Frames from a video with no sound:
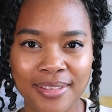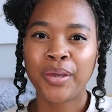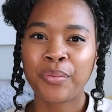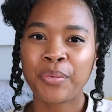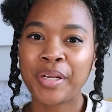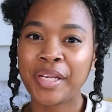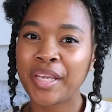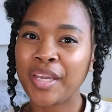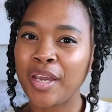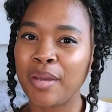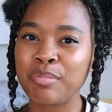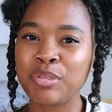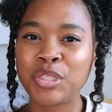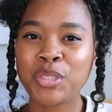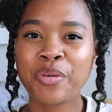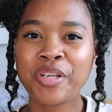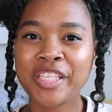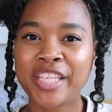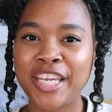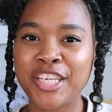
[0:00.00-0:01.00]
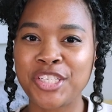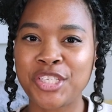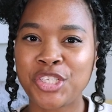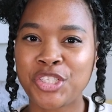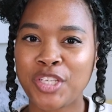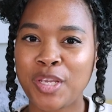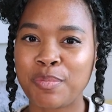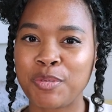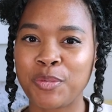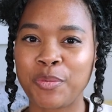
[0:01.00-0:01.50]
When it comes to
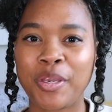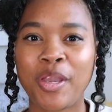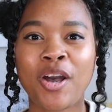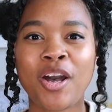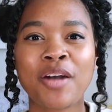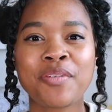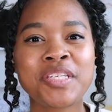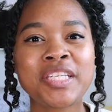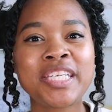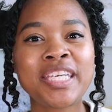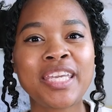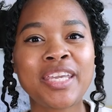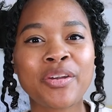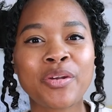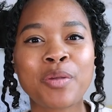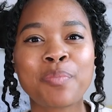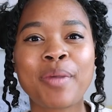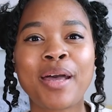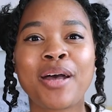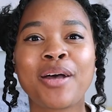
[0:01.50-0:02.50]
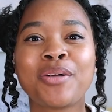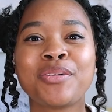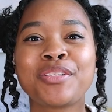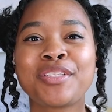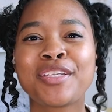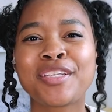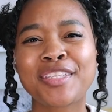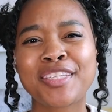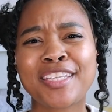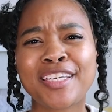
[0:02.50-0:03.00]
relationships, we often hear about
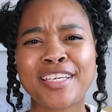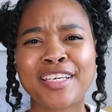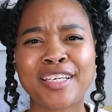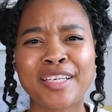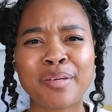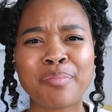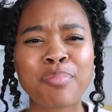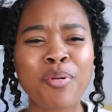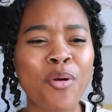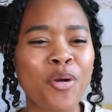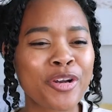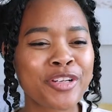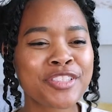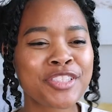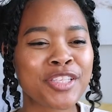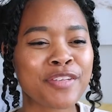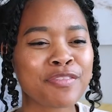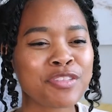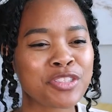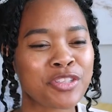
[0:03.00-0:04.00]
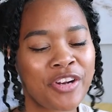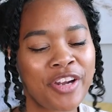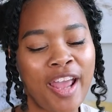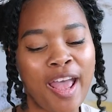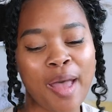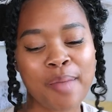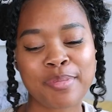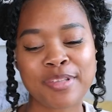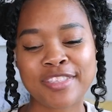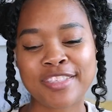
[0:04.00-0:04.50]
the importance of certain
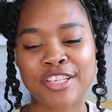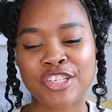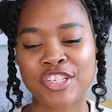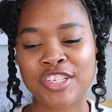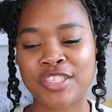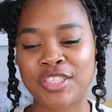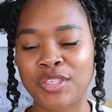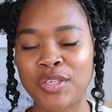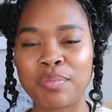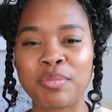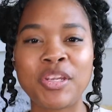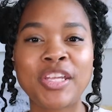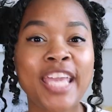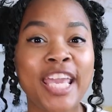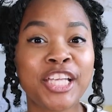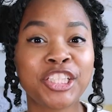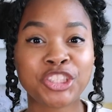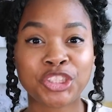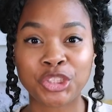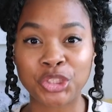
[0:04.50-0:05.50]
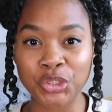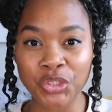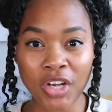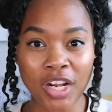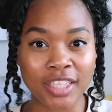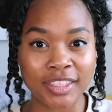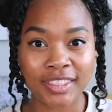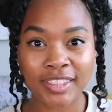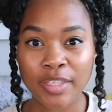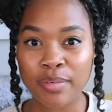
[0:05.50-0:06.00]
habits such as communication,
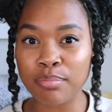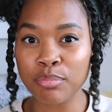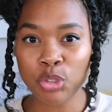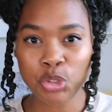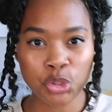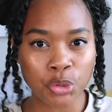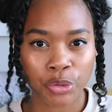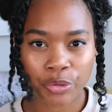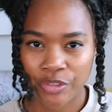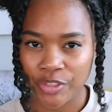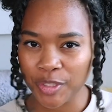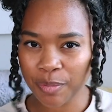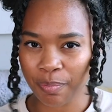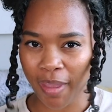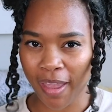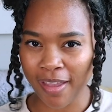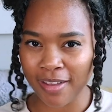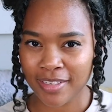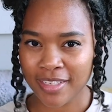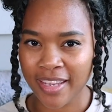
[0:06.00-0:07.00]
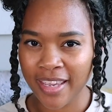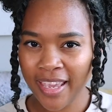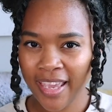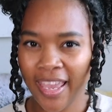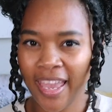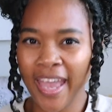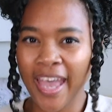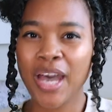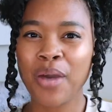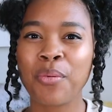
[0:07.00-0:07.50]
trust, and mutual respect.
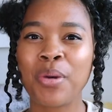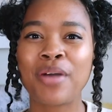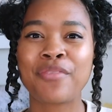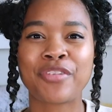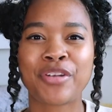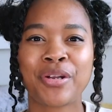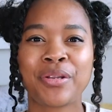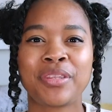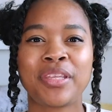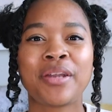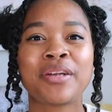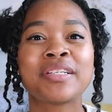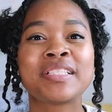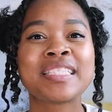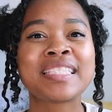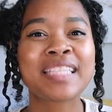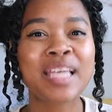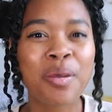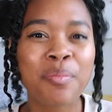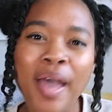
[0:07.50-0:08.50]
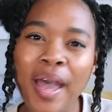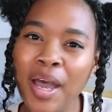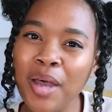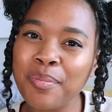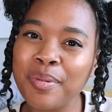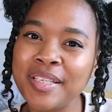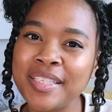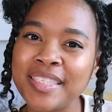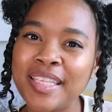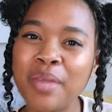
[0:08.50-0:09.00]
However, there are some
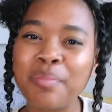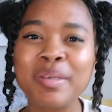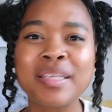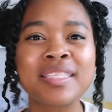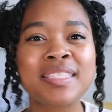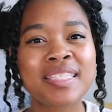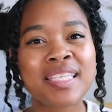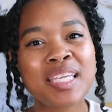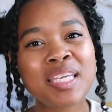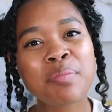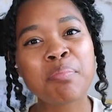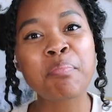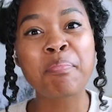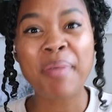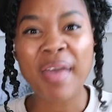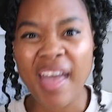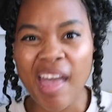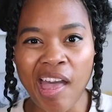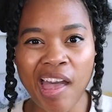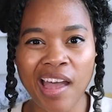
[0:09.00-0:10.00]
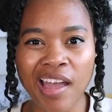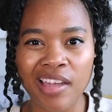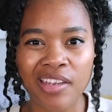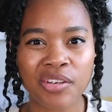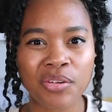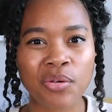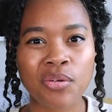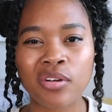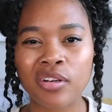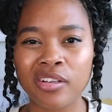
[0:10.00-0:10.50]
habits that may seem
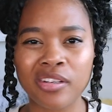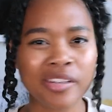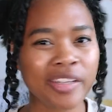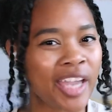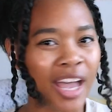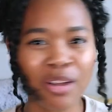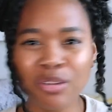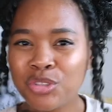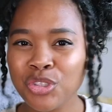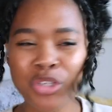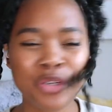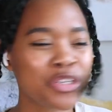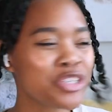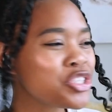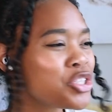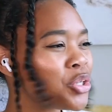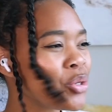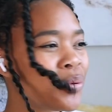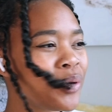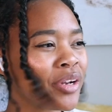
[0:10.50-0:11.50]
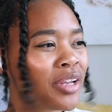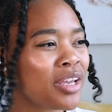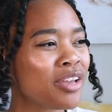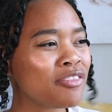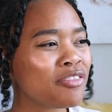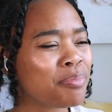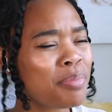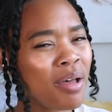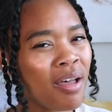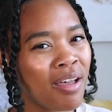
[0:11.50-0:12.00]
bad or counterintuitive,
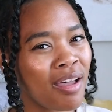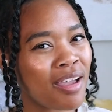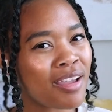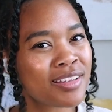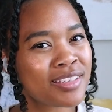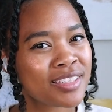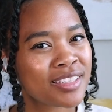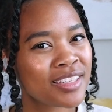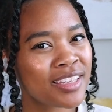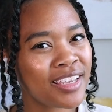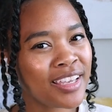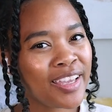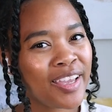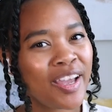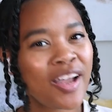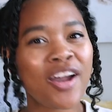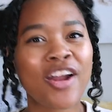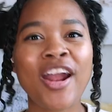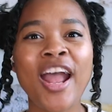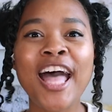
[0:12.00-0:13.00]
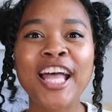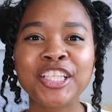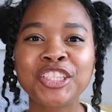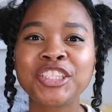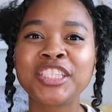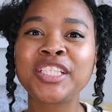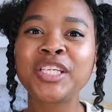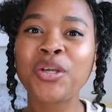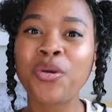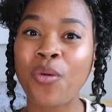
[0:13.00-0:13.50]
but are
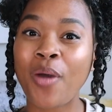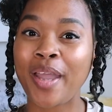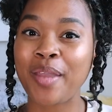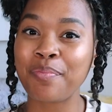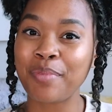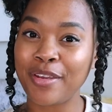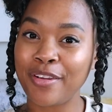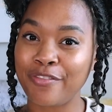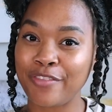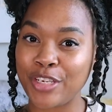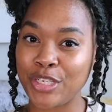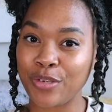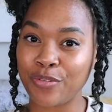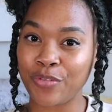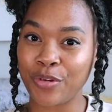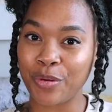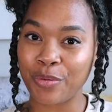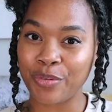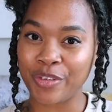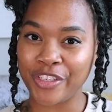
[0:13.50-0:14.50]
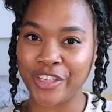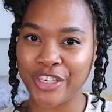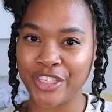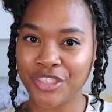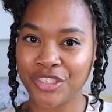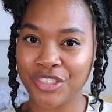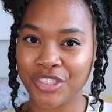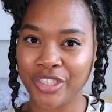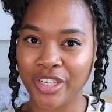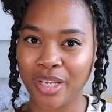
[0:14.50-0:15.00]
actually quite beneficial for a
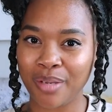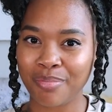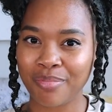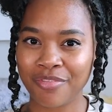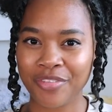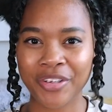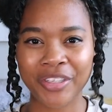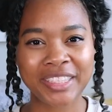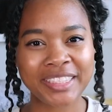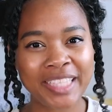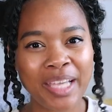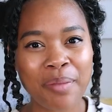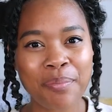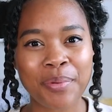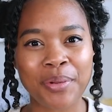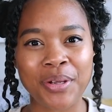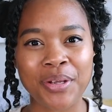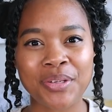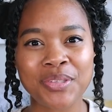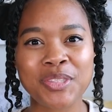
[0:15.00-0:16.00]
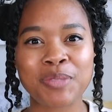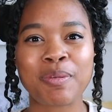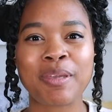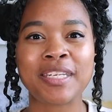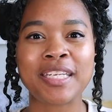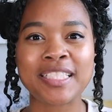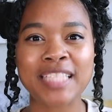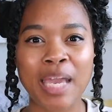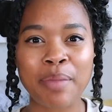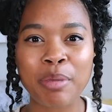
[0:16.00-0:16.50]
relationship. For example,
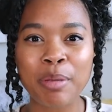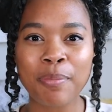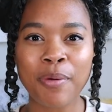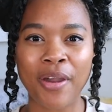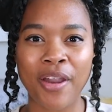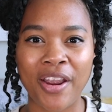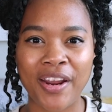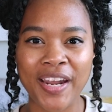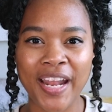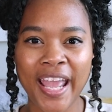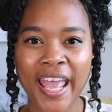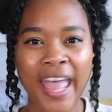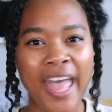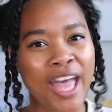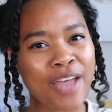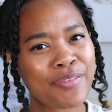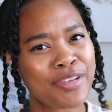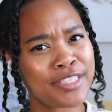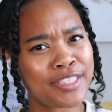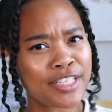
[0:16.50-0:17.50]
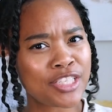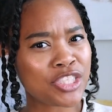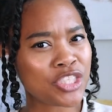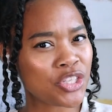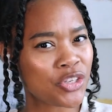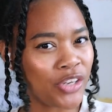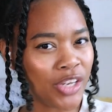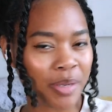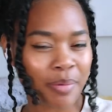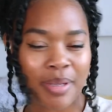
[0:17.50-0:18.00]
spending time apart, having
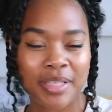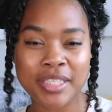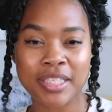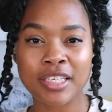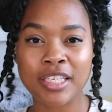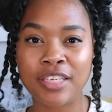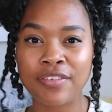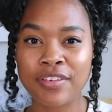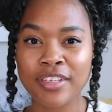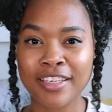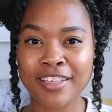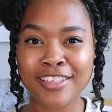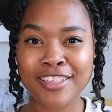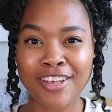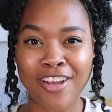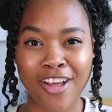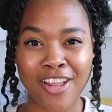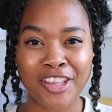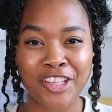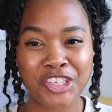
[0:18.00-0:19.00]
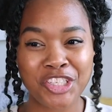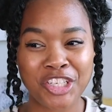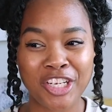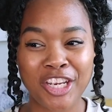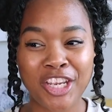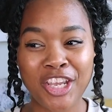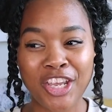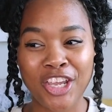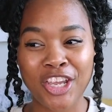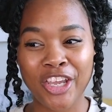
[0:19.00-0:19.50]
disagreements, and even
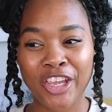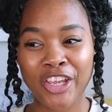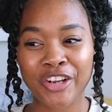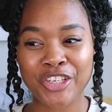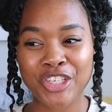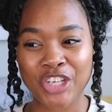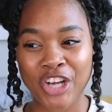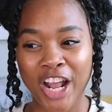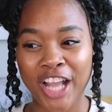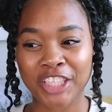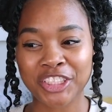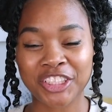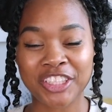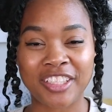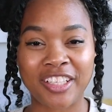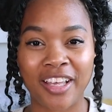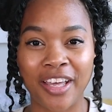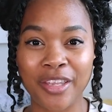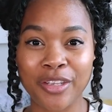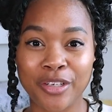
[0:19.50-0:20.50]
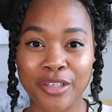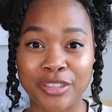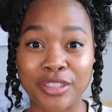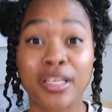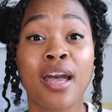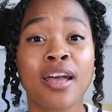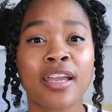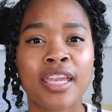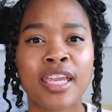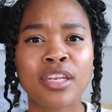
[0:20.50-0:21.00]
acknowledging your attraction to others
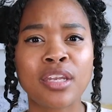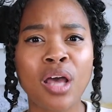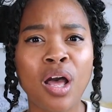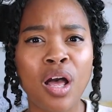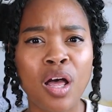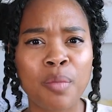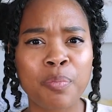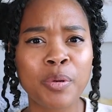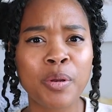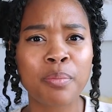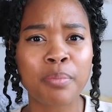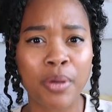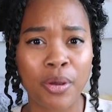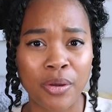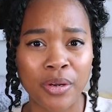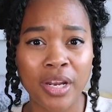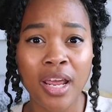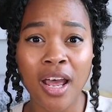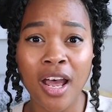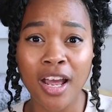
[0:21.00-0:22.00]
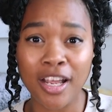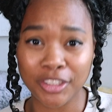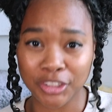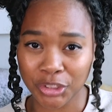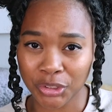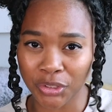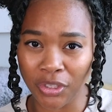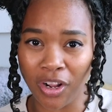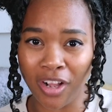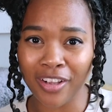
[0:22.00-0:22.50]
can all promote a
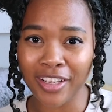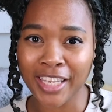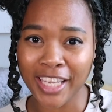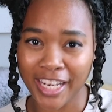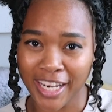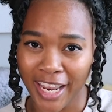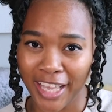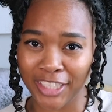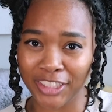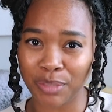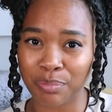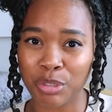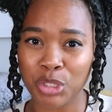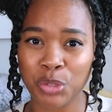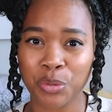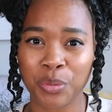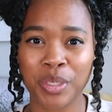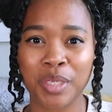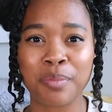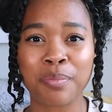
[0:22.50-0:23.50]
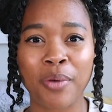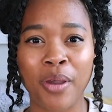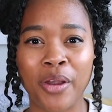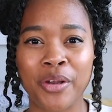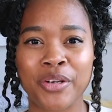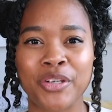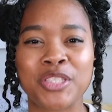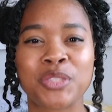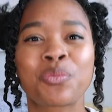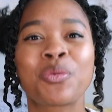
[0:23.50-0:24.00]
strong connection between
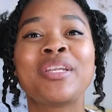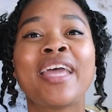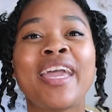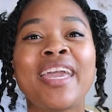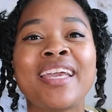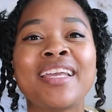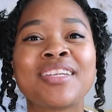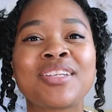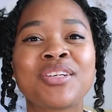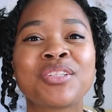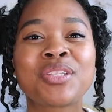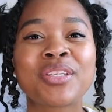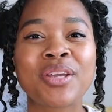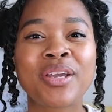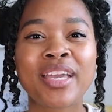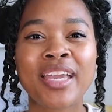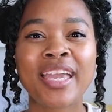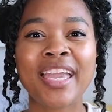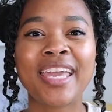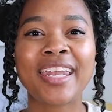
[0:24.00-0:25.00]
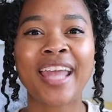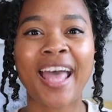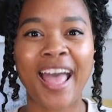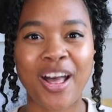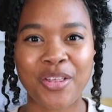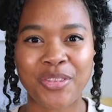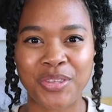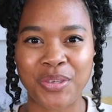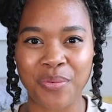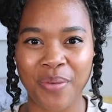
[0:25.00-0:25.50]
partners when handled in a
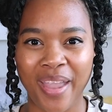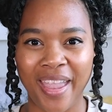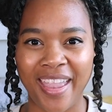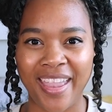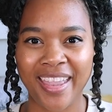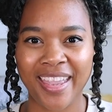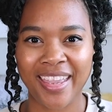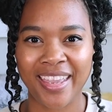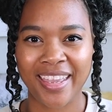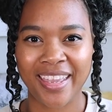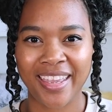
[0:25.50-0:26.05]
healthy way.